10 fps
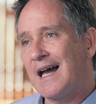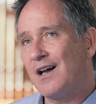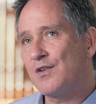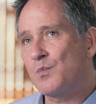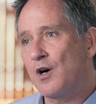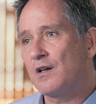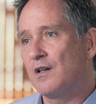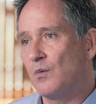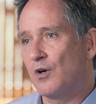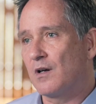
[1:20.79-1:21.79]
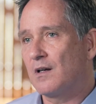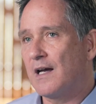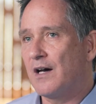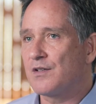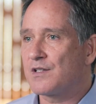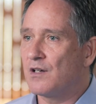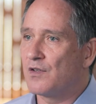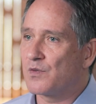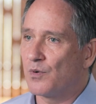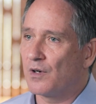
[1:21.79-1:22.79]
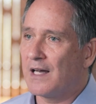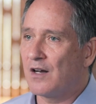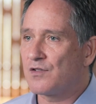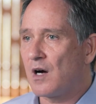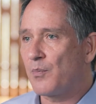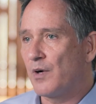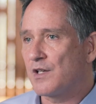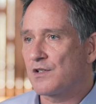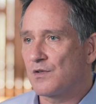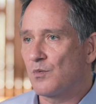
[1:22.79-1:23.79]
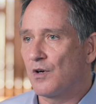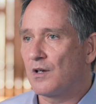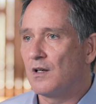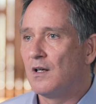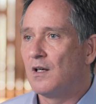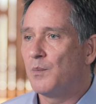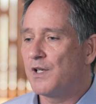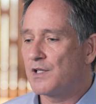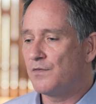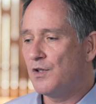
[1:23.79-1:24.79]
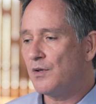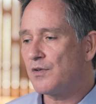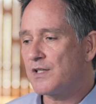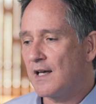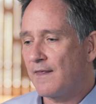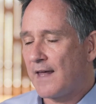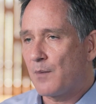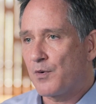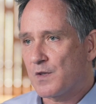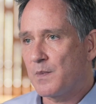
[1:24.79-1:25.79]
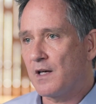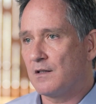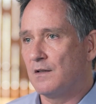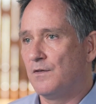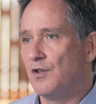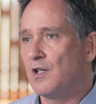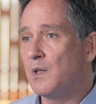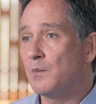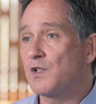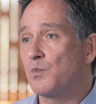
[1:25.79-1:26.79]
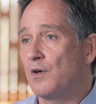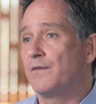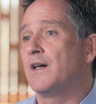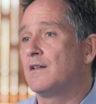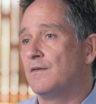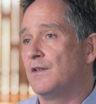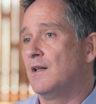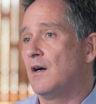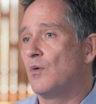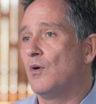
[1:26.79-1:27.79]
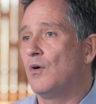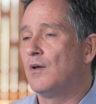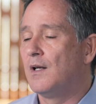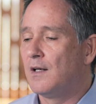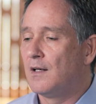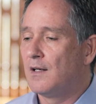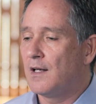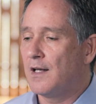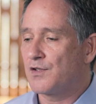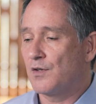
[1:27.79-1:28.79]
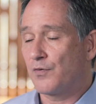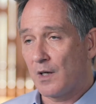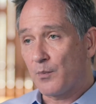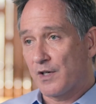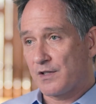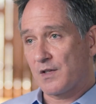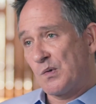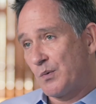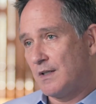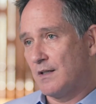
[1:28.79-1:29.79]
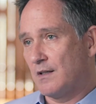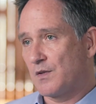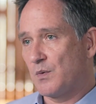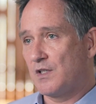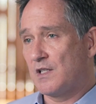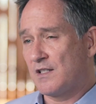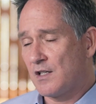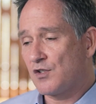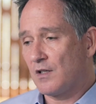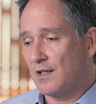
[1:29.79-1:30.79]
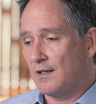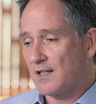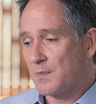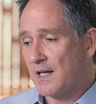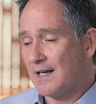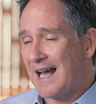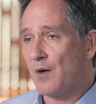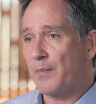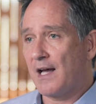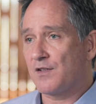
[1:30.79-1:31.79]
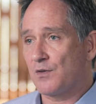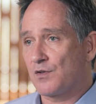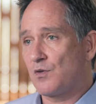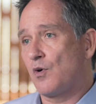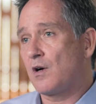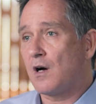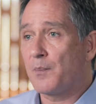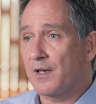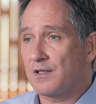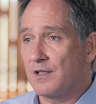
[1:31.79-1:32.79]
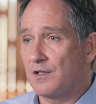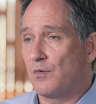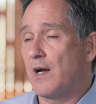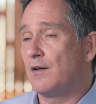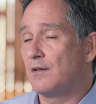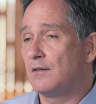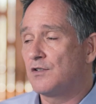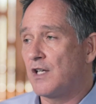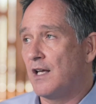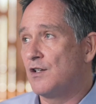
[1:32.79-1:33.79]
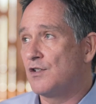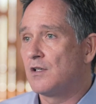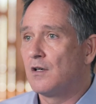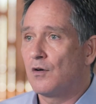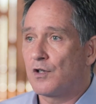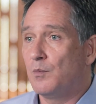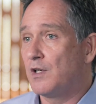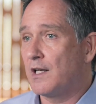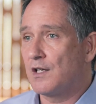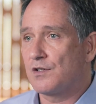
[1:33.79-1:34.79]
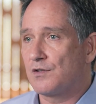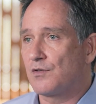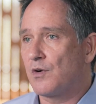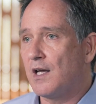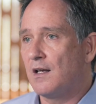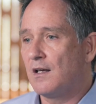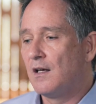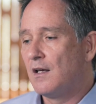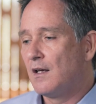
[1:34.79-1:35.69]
how does marketing work, how does sales work, how does operations work, because if you understand that perspective, you can be much more effective in that role. And so for Embridge, that's what we did, is we essentially expanded out past those core competencies around change or communications or training